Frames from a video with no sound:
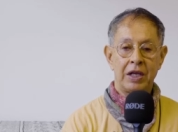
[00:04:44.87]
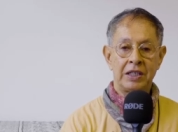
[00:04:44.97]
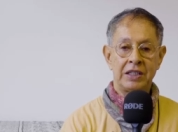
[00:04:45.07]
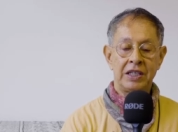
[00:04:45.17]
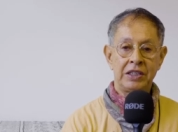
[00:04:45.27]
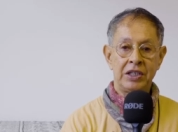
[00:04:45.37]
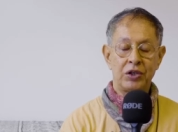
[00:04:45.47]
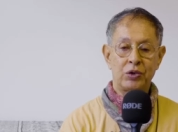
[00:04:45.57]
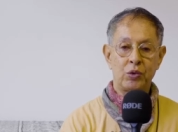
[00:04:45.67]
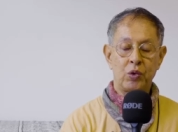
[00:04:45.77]
it's
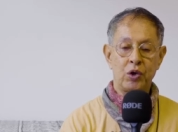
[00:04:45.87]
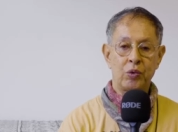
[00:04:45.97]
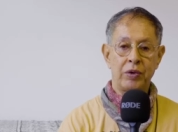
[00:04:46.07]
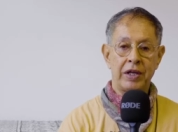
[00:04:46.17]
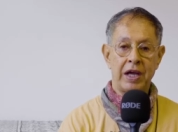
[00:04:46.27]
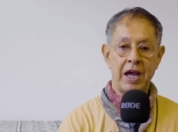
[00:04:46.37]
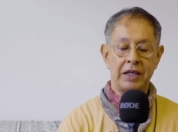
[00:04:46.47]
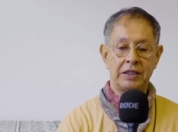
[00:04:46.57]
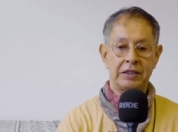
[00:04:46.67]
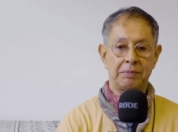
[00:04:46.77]
easier to work with the
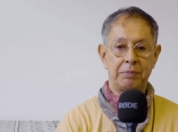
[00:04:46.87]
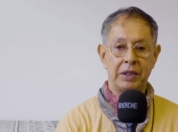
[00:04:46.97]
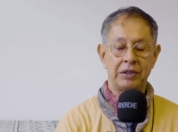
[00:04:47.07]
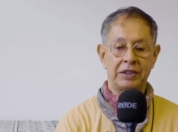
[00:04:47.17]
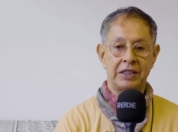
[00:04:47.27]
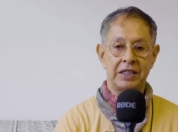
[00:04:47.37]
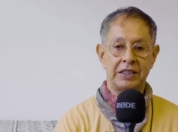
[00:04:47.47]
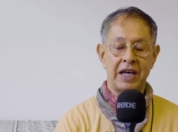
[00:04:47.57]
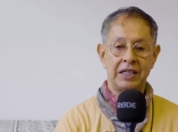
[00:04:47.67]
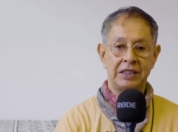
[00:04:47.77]
hands because it does
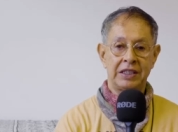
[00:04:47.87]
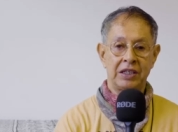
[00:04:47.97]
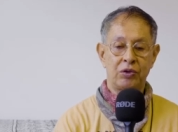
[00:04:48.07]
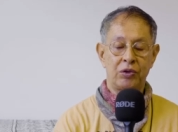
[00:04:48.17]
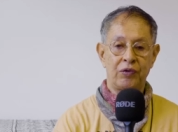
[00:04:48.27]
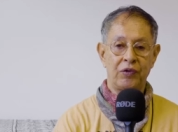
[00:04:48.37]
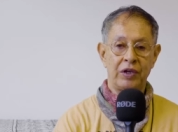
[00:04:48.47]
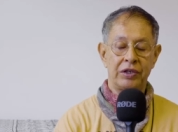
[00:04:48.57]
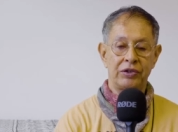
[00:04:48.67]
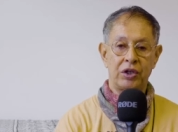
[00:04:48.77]
not stick to your
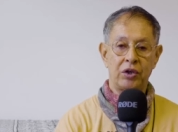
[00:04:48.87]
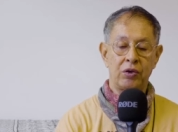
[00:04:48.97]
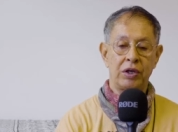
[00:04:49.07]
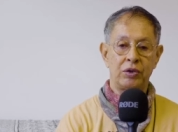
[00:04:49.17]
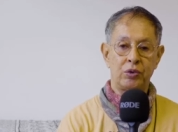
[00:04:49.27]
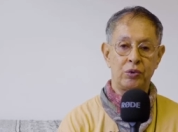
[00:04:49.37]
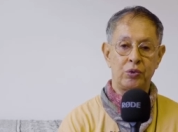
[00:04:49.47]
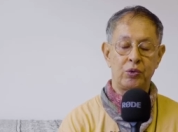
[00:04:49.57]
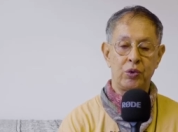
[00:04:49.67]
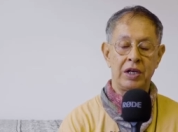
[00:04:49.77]
fingers, and you can do
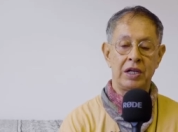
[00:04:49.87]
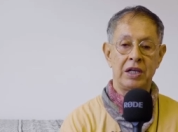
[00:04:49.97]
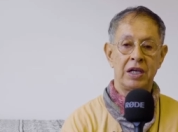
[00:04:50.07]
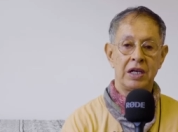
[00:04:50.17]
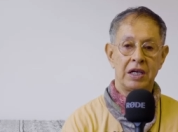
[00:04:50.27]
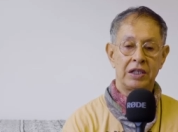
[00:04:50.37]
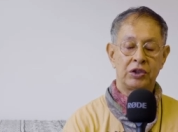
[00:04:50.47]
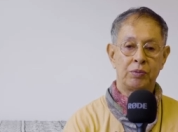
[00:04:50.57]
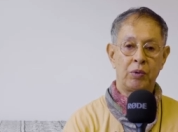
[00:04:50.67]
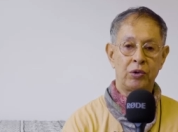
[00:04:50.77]
really
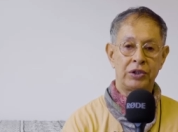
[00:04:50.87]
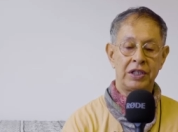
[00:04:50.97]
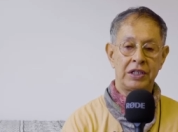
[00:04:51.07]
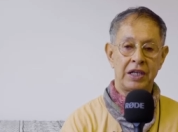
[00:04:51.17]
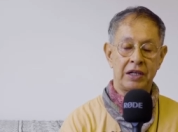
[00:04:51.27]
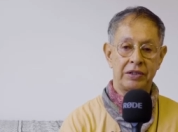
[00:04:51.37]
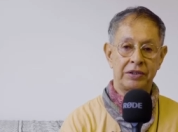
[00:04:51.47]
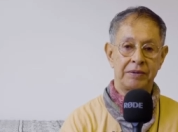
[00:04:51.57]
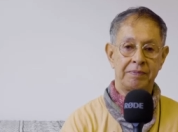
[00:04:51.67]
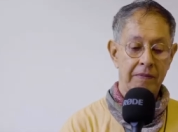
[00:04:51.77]
small
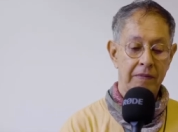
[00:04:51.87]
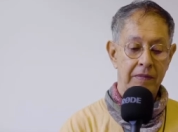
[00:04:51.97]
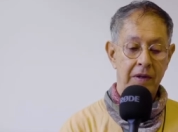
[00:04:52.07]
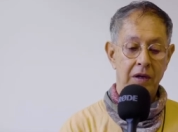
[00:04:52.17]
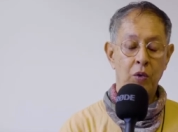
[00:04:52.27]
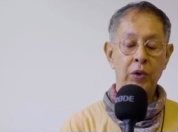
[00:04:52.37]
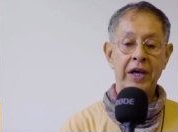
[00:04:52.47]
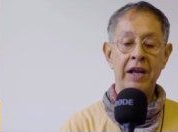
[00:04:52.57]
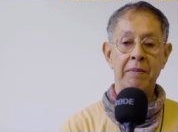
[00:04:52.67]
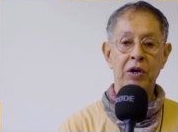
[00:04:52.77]
details. We're
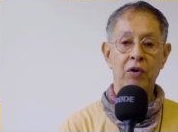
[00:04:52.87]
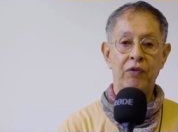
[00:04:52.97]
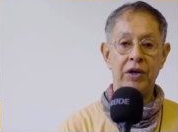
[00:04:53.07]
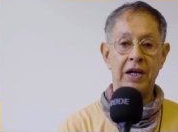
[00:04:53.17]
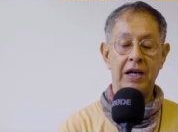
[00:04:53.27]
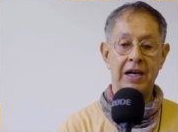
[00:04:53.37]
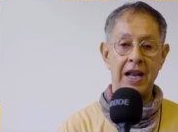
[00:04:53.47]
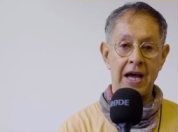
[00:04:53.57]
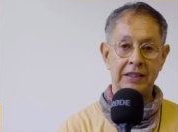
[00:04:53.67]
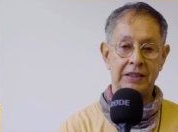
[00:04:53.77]
gonna be offering a
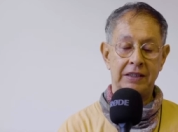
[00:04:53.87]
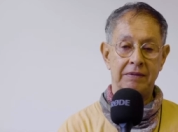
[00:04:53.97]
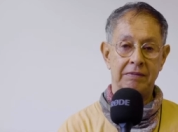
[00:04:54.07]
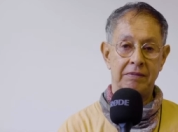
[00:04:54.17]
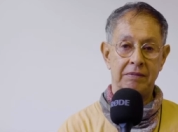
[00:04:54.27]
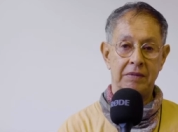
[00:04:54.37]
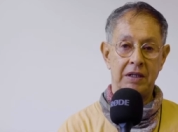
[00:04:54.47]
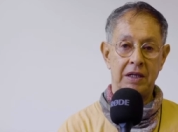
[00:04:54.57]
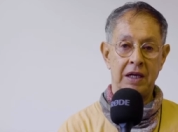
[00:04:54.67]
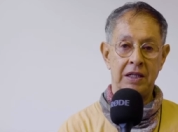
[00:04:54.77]
class
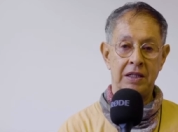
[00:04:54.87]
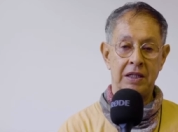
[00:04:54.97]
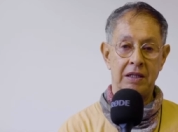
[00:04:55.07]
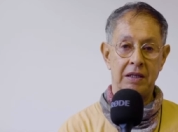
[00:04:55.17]
and